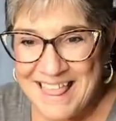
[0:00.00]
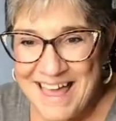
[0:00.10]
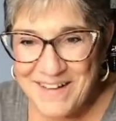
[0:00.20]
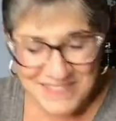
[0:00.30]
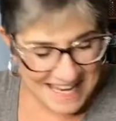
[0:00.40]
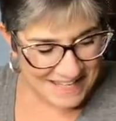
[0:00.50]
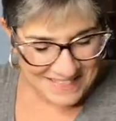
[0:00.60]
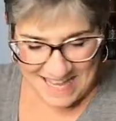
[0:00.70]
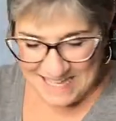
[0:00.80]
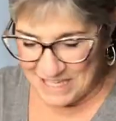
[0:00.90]
Oh, thank you,
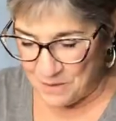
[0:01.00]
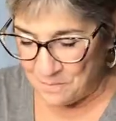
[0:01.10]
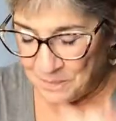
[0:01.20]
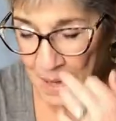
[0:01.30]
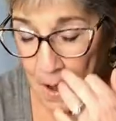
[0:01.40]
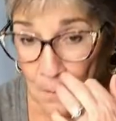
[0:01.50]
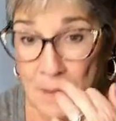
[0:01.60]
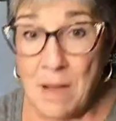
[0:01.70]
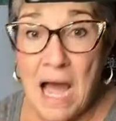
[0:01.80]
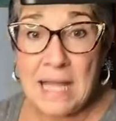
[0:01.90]
thank you.
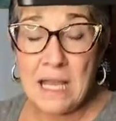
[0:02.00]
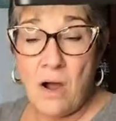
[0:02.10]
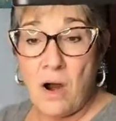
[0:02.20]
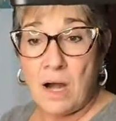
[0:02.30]
When my